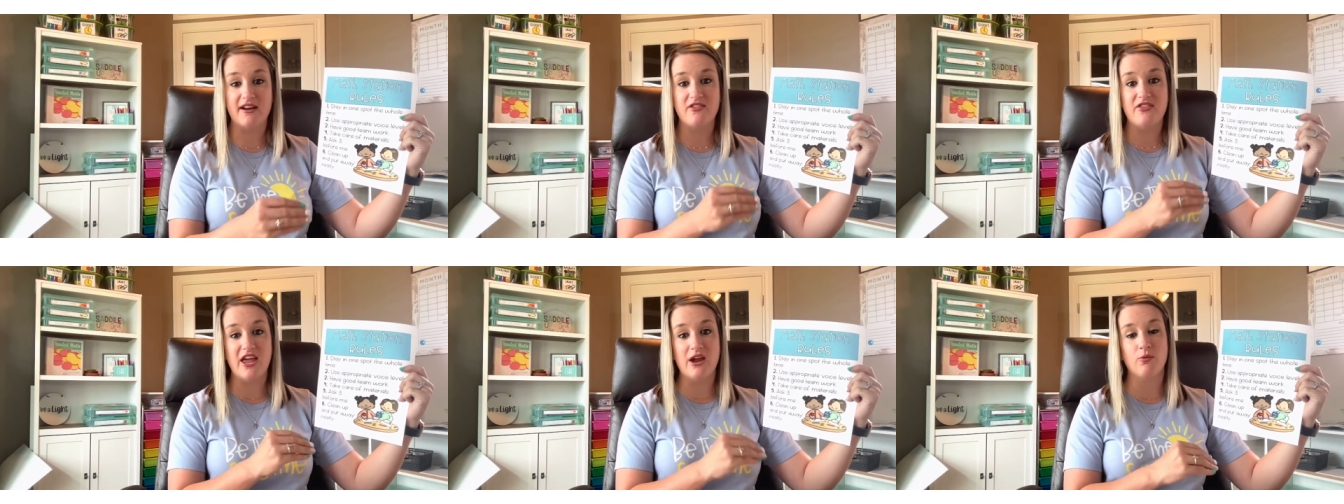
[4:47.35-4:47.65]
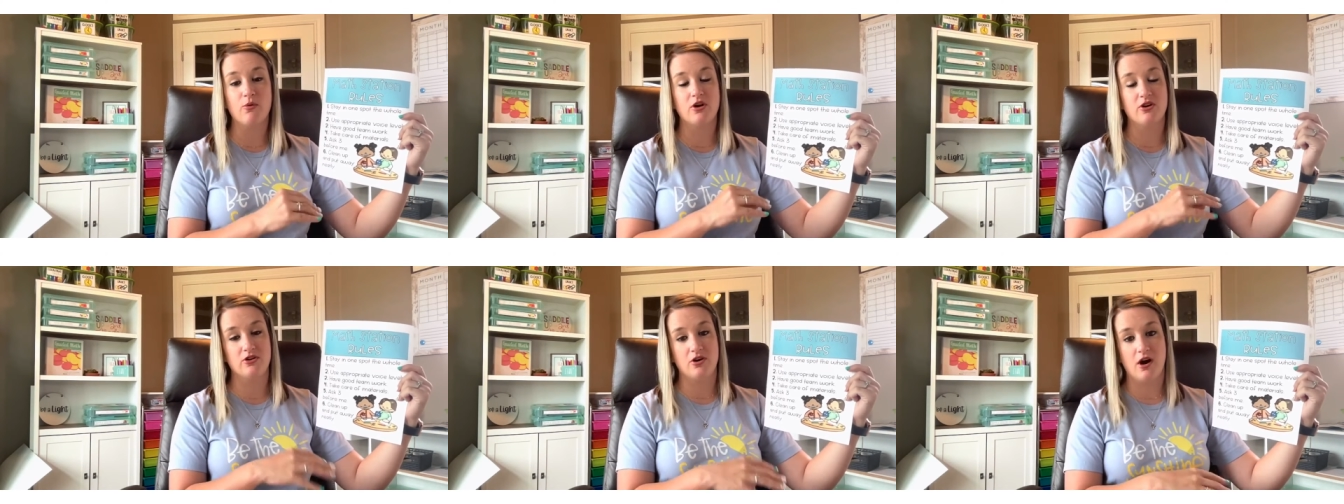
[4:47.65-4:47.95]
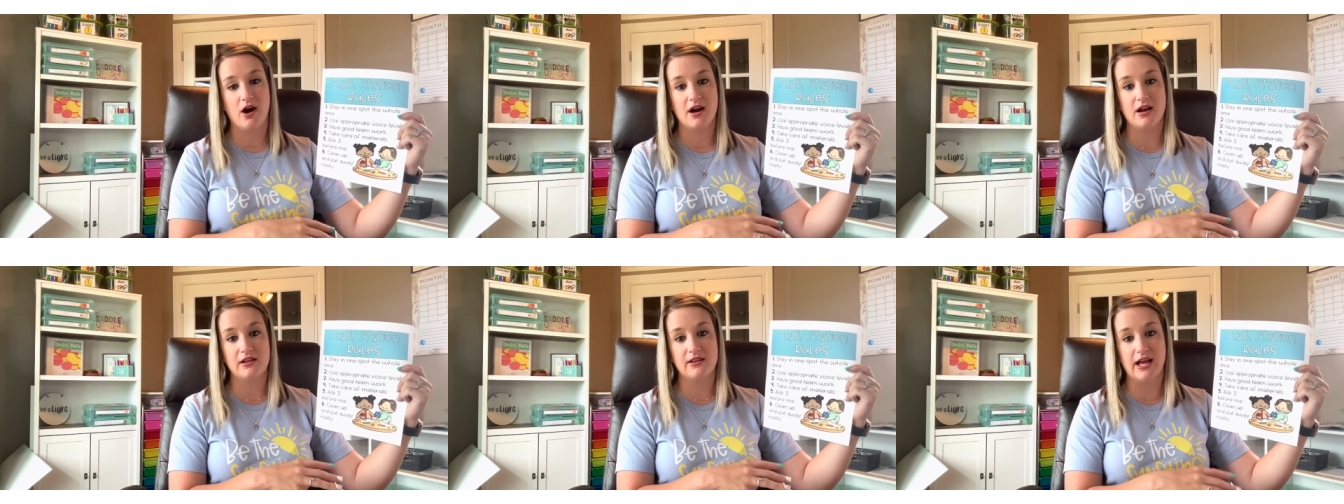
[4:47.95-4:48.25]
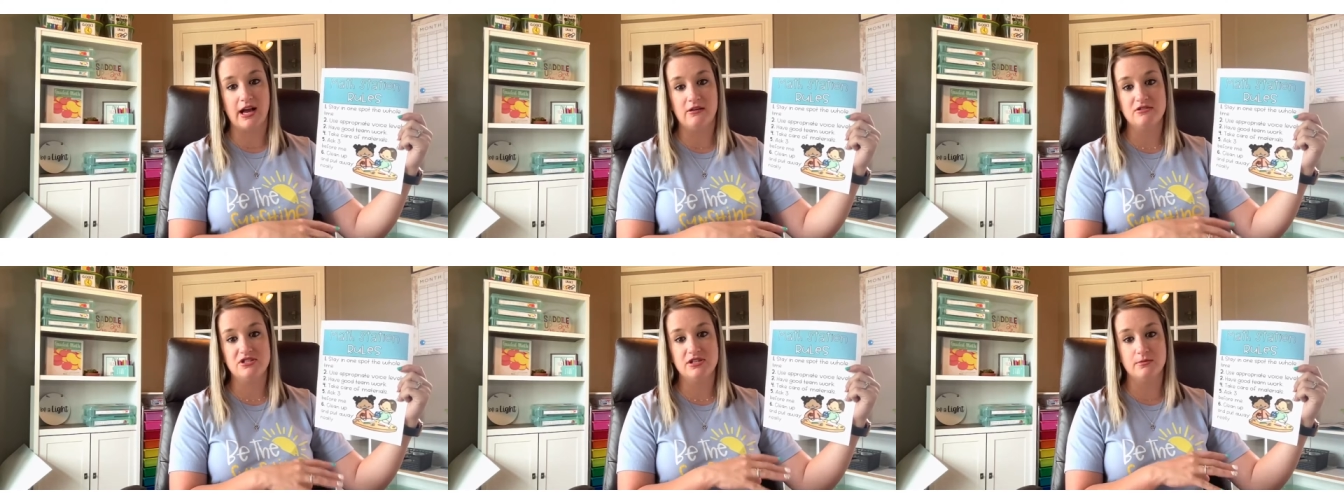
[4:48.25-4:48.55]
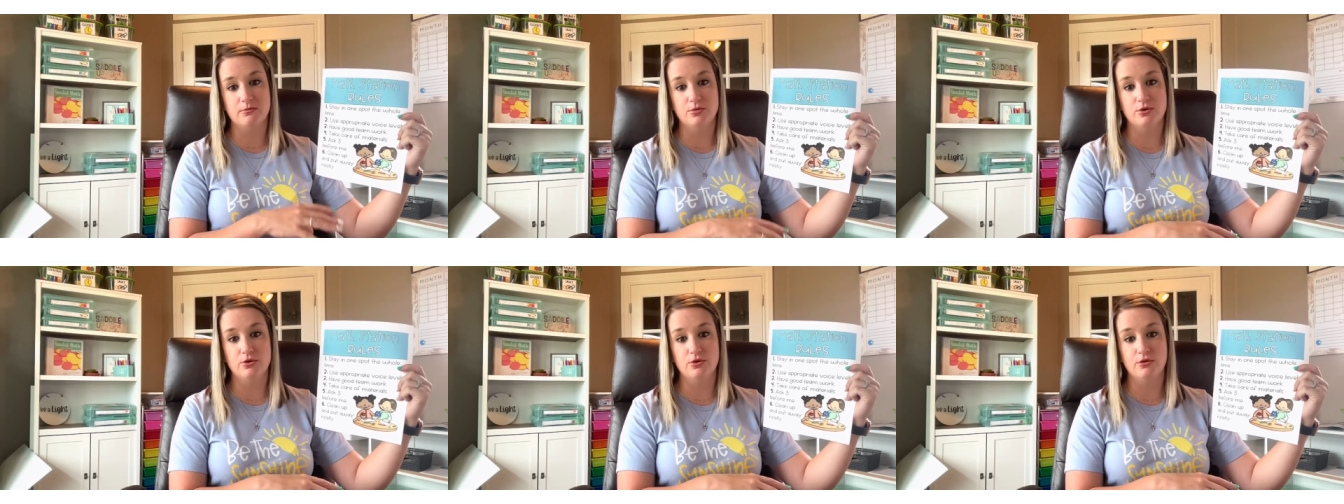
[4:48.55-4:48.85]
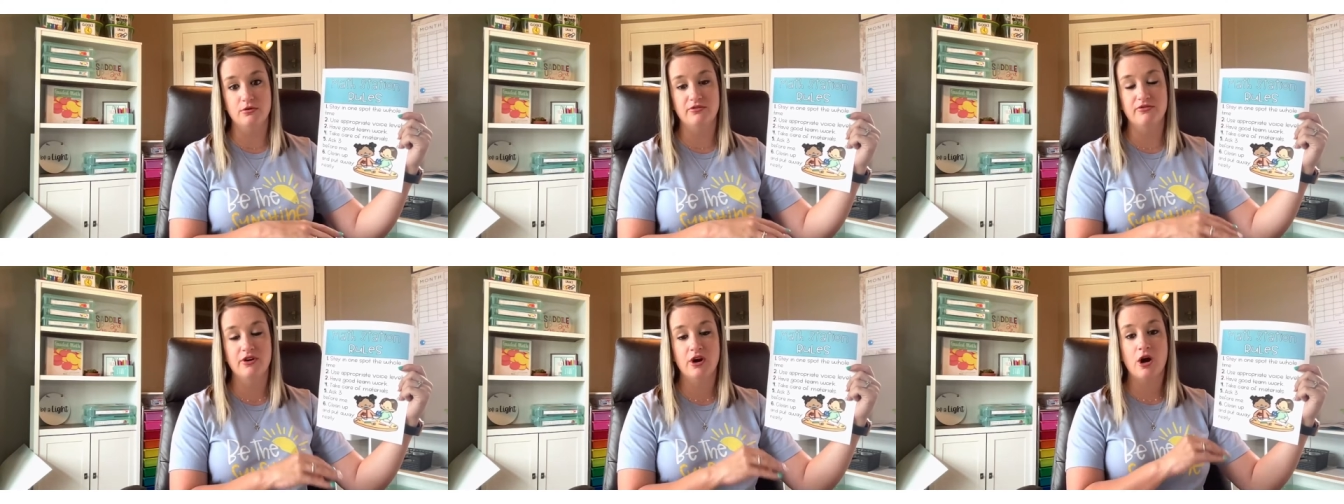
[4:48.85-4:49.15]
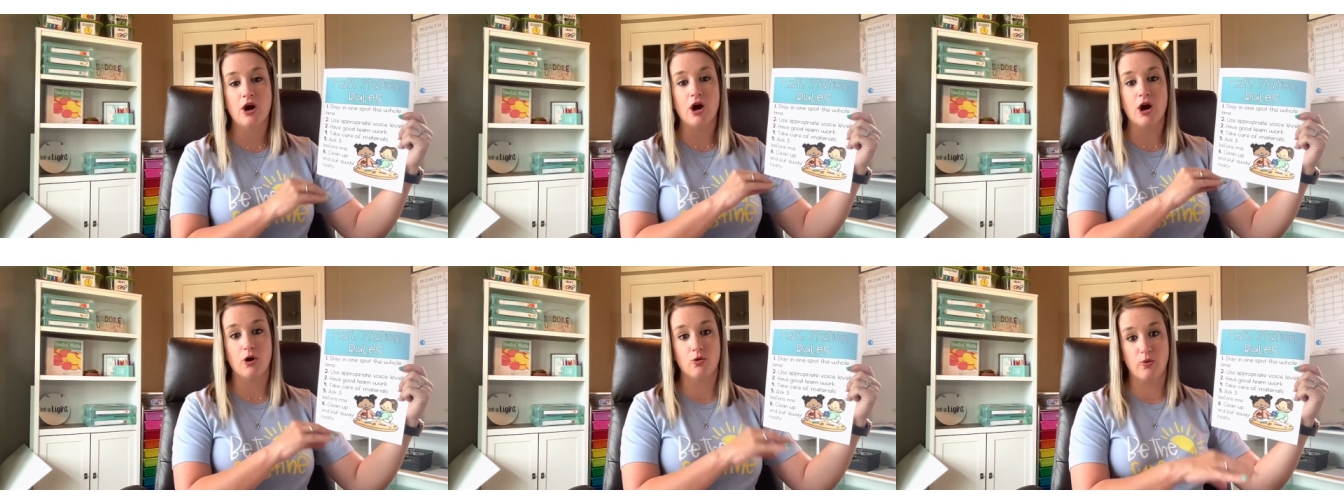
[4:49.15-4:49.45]
they were not allowed to move
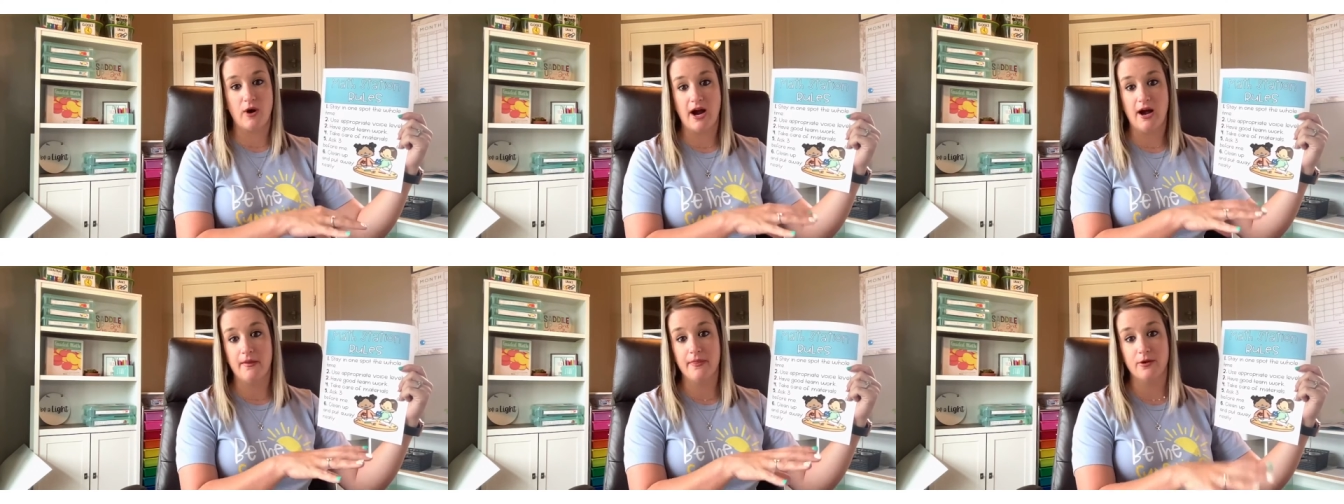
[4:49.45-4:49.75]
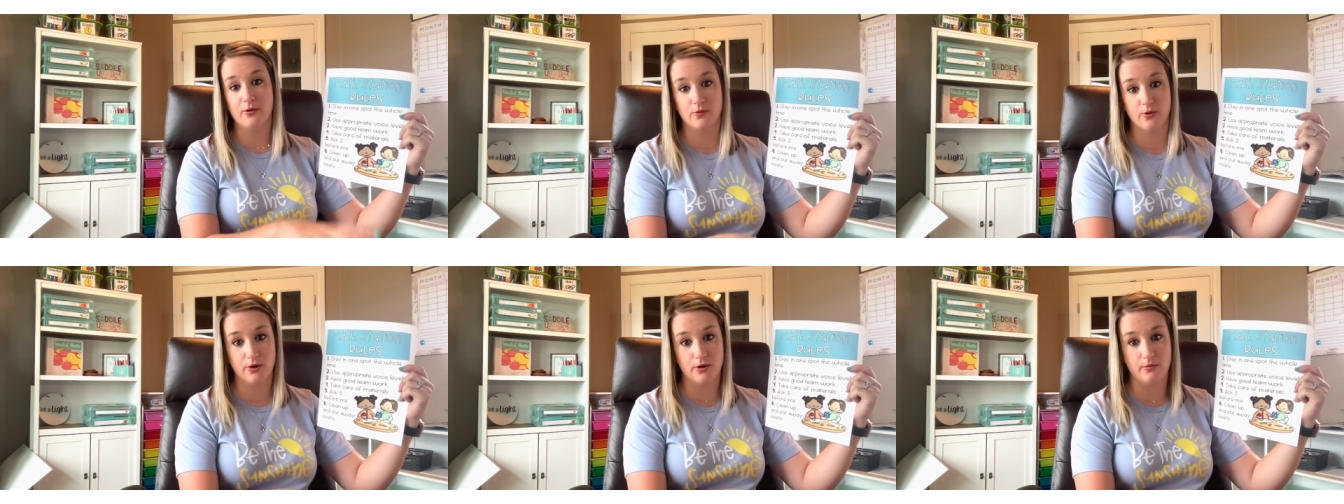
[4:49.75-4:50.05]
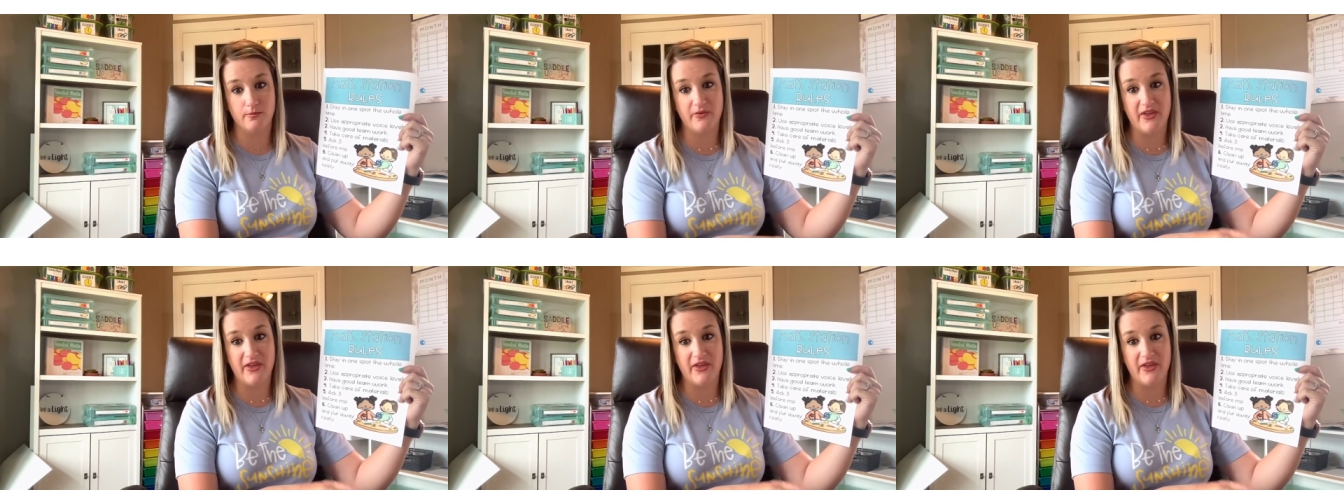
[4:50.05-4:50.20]
around the room.